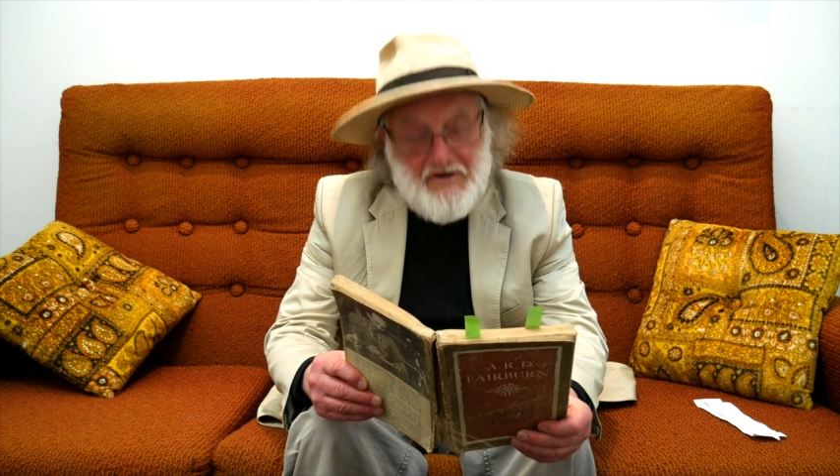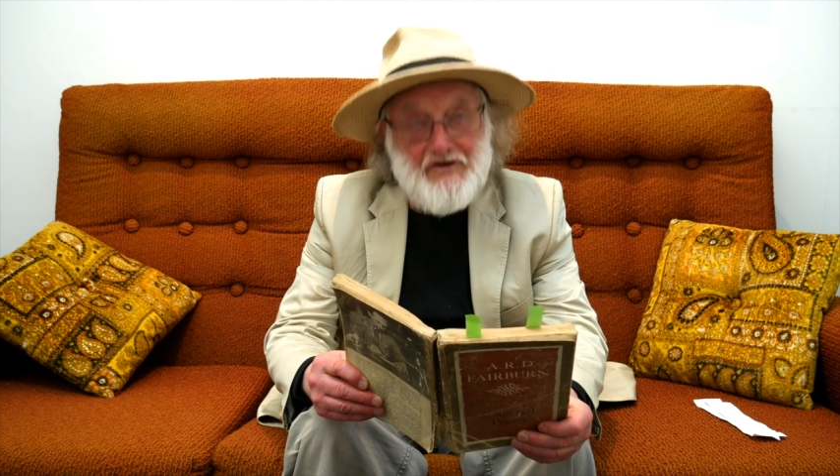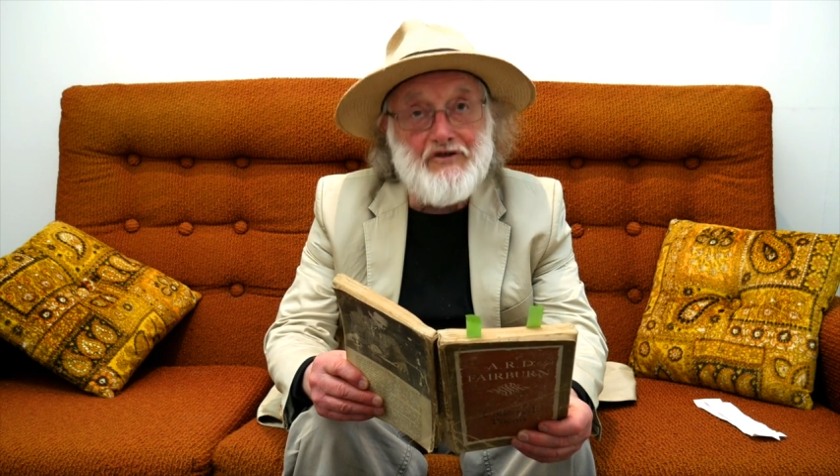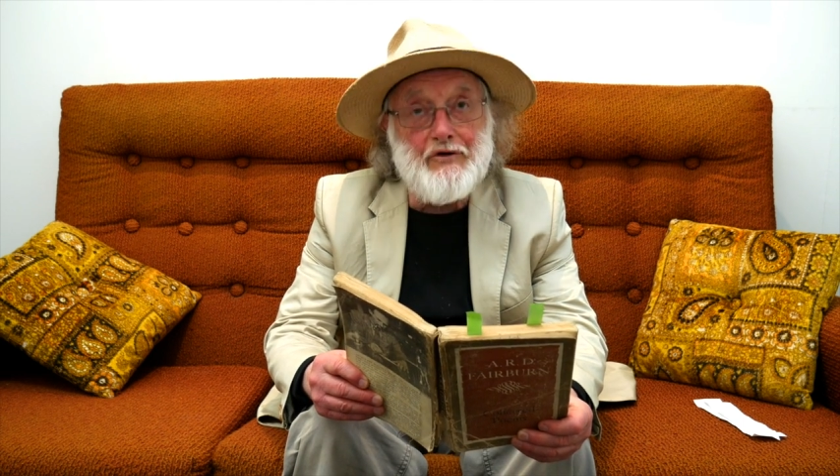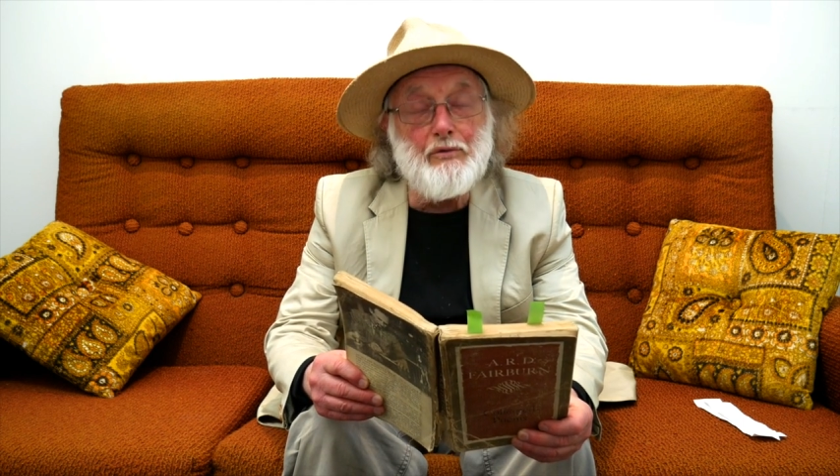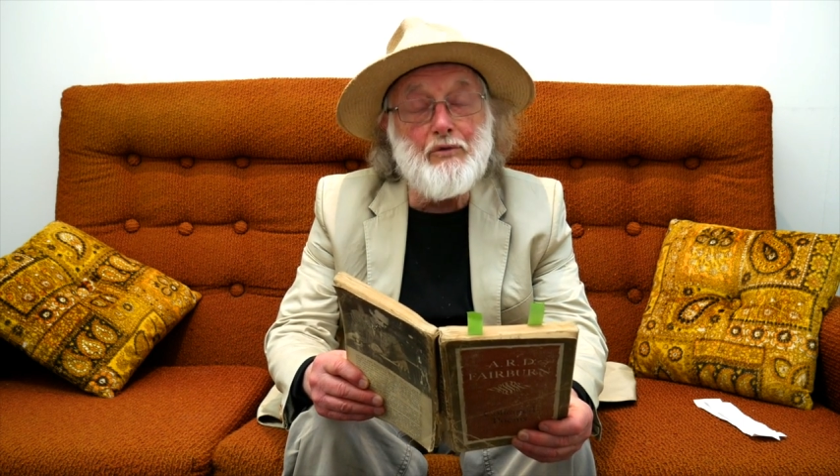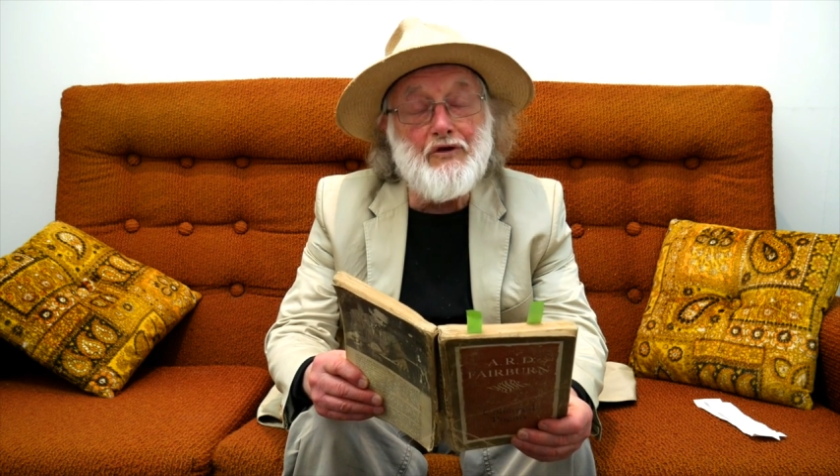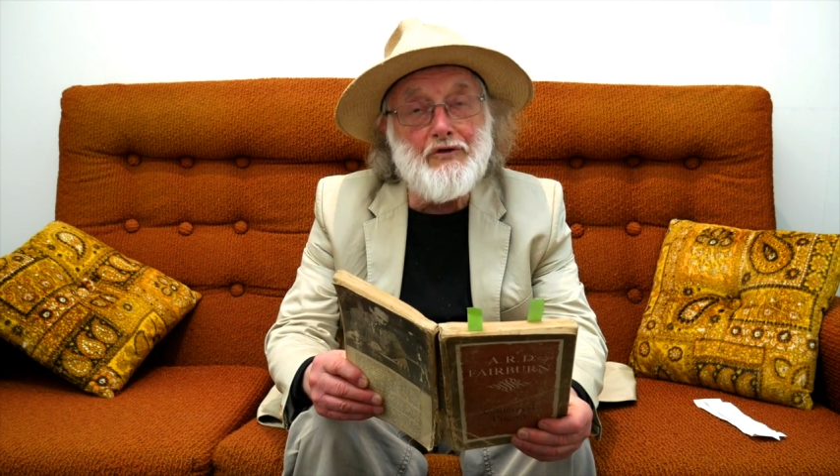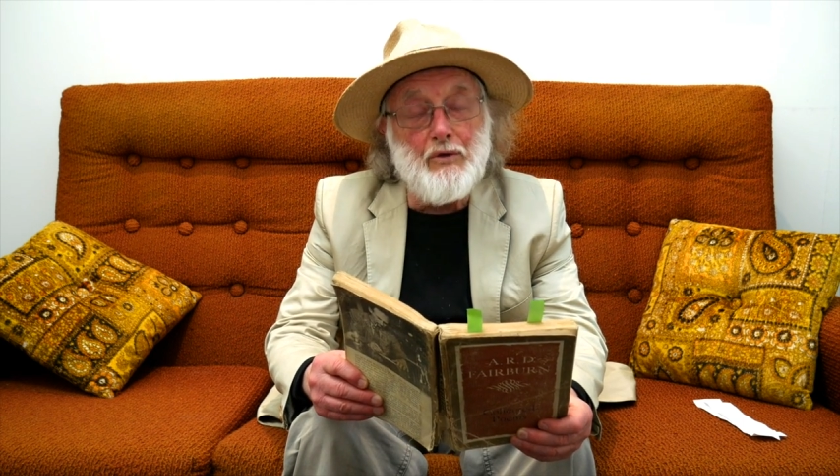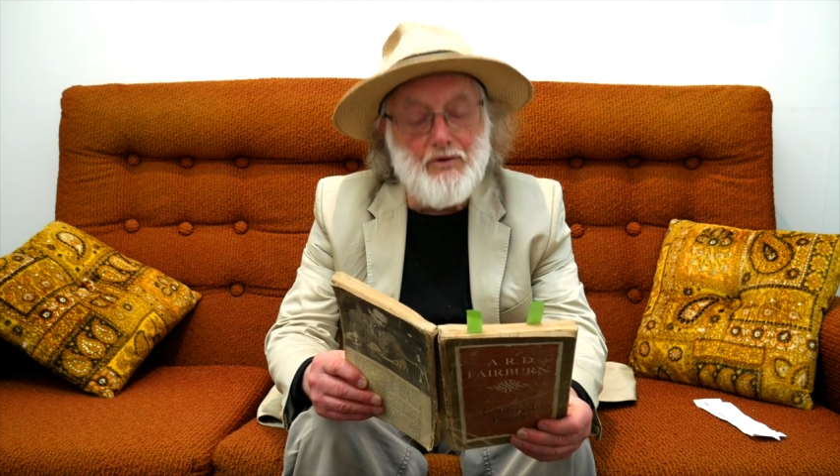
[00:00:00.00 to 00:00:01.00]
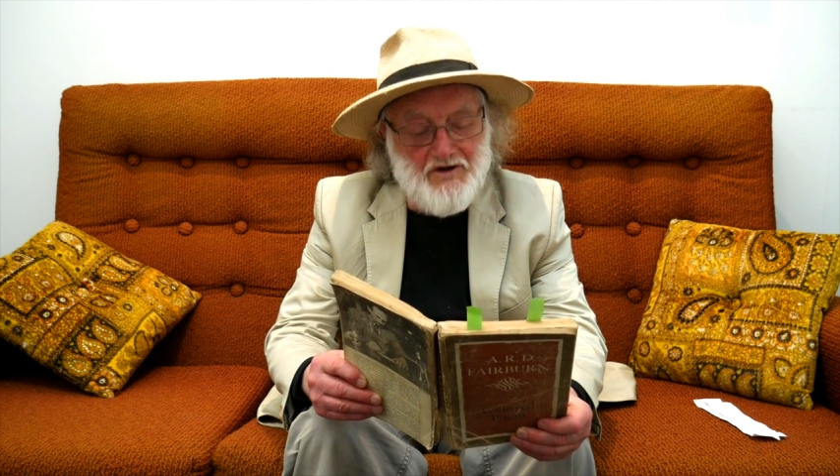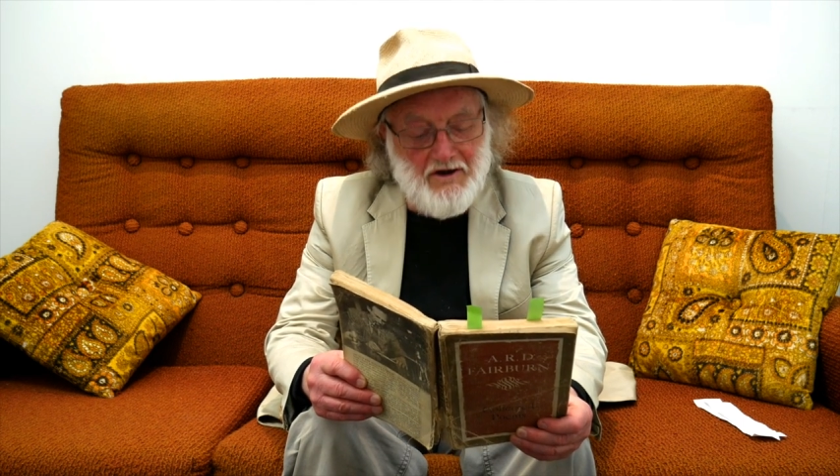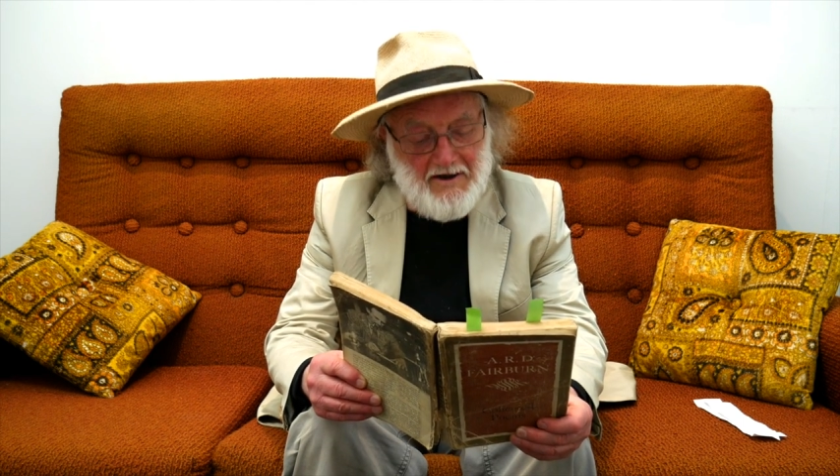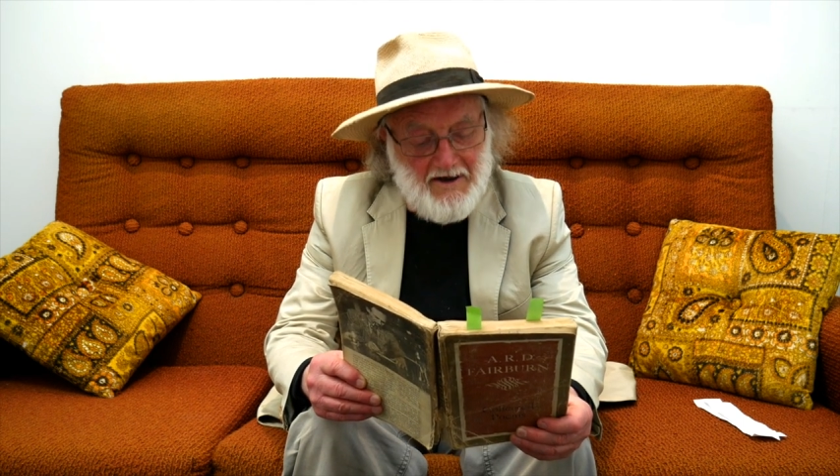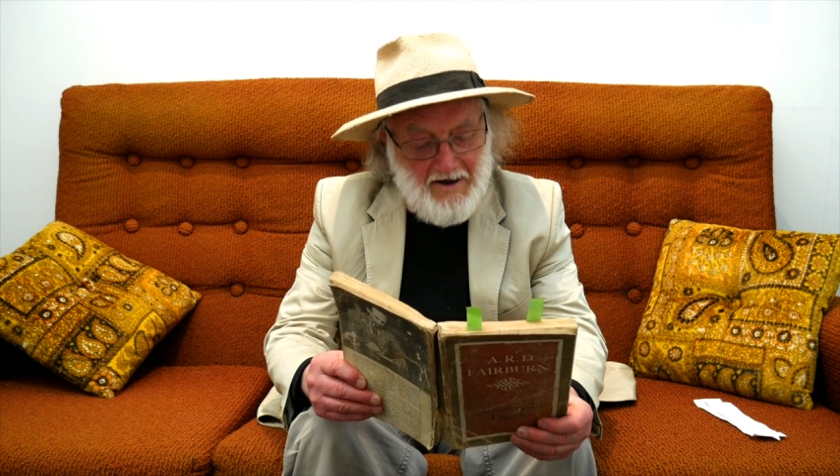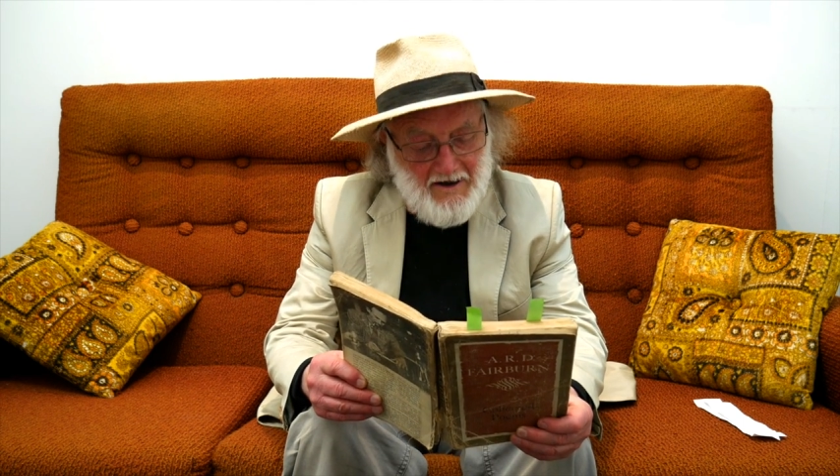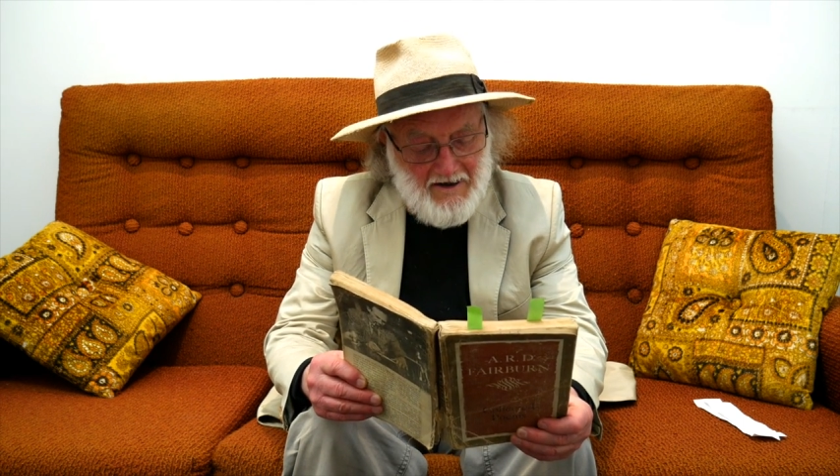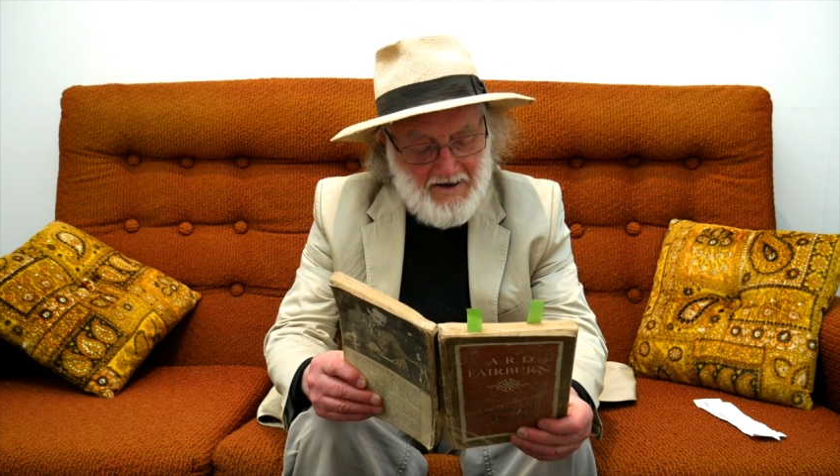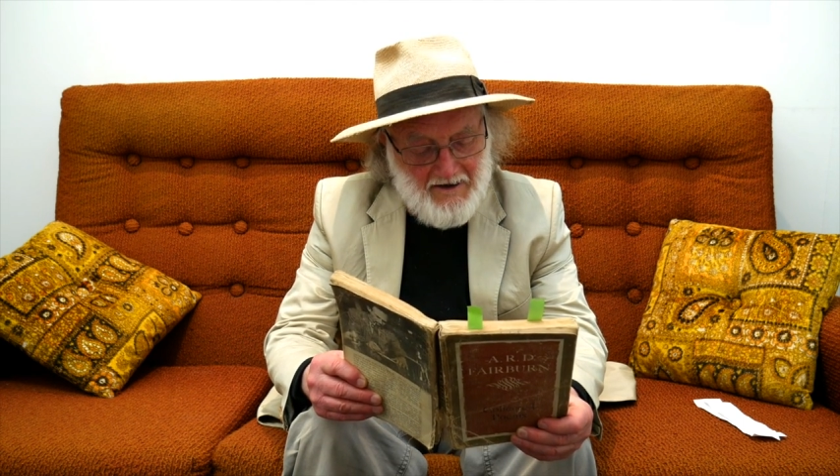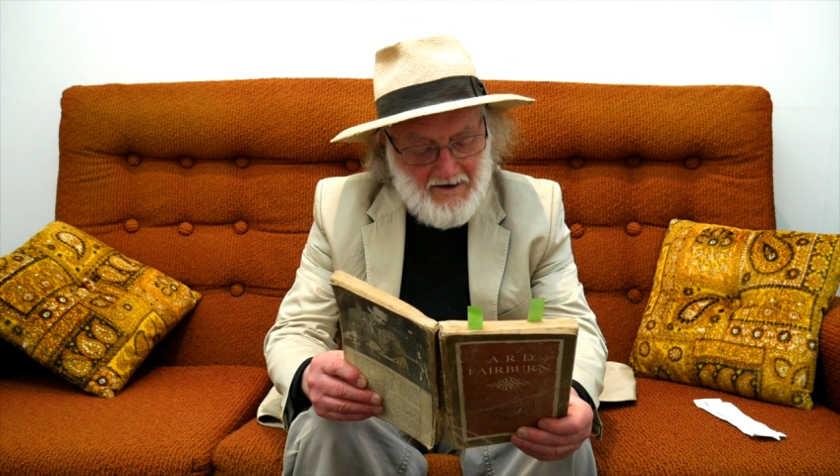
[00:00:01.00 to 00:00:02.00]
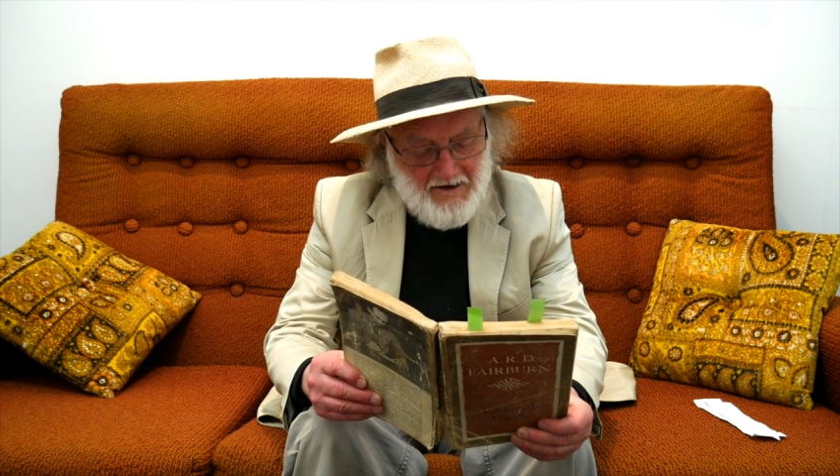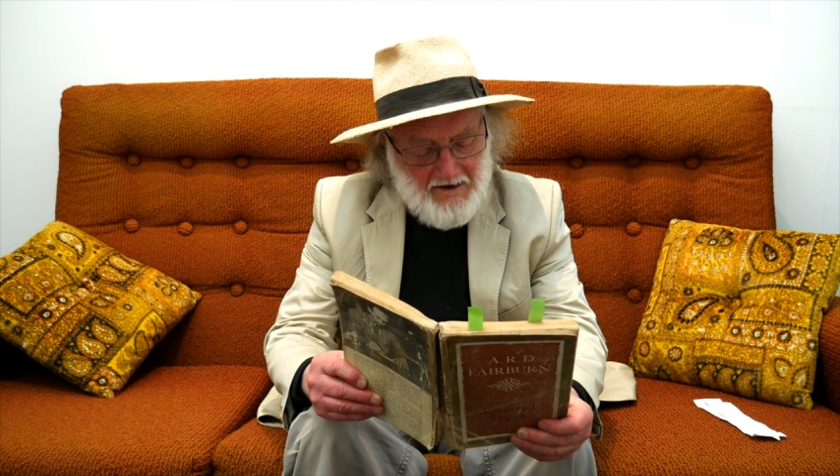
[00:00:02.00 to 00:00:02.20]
still staunchly gay,